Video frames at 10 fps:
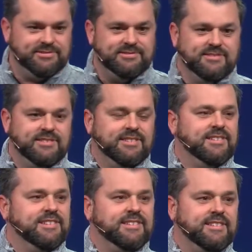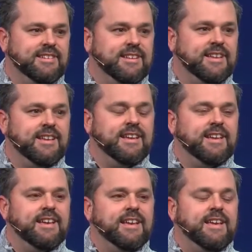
Nobody speaks.